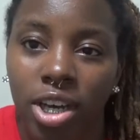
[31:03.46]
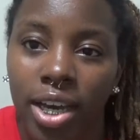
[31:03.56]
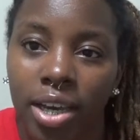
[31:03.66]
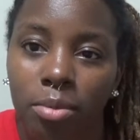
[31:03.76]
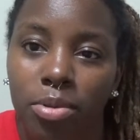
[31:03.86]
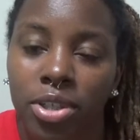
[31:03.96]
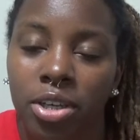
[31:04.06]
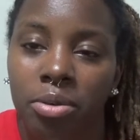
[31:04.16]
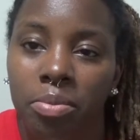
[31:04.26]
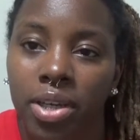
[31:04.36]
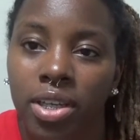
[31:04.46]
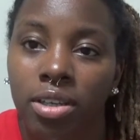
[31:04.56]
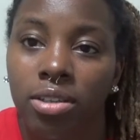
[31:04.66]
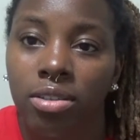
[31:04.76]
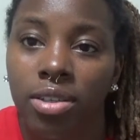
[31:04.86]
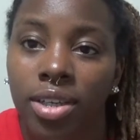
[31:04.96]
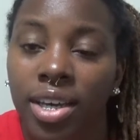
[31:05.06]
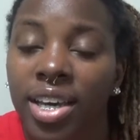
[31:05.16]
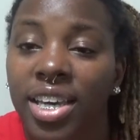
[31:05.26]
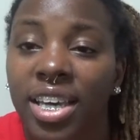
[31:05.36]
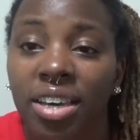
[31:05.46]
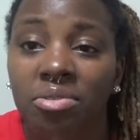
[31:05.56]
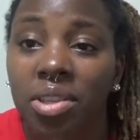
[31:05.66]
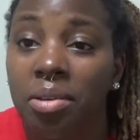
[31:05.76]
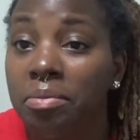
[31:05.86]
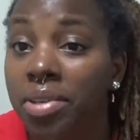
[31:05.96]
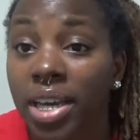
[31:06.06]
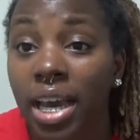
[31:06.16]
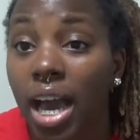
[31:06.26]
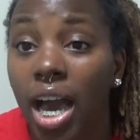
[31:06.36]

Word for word: your help or your opinion, give them they